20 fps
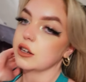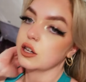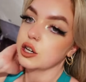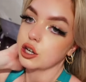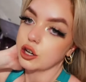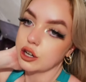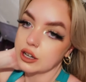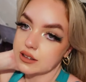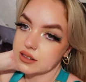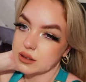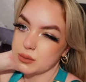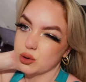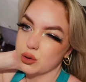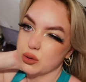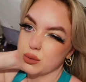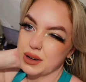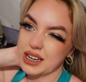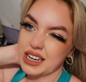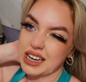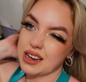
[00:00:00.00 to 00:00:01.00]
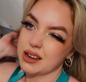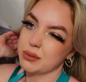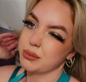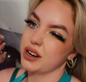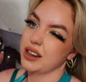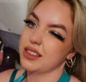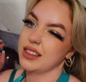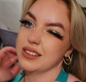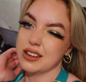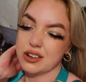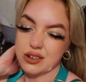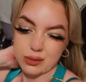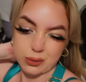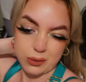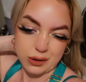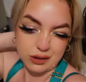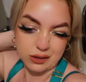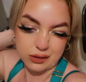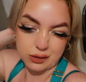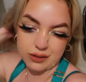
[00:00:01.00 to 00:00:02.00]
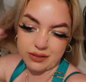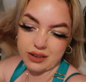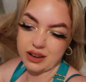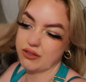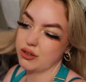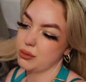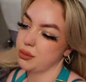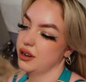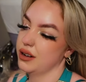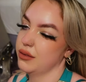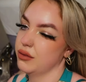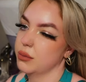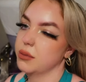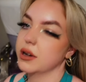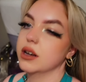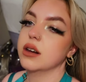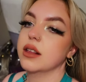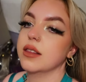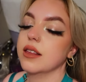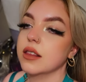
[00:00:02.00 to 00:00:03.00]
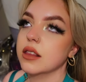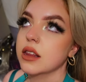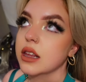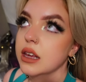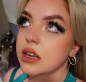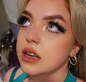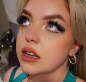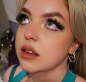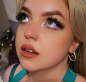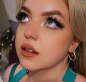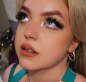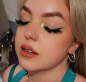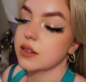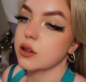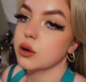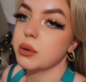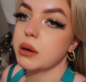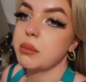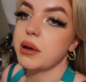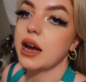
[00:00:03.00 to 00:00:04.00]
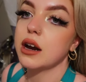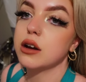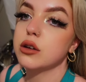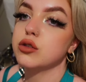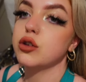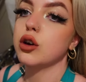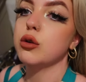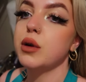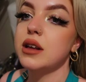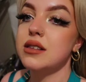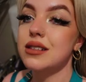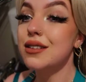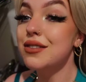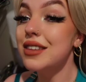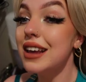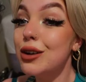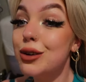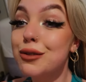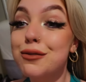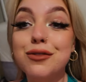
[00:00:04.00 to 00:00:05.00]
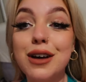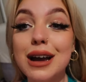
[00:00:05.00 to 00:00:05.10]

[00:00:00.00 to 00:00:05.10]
they're going to go get some more money out, but I think they just wanted to sort of have a break for a bit, and then they said they'll be back. So I said if they couldn't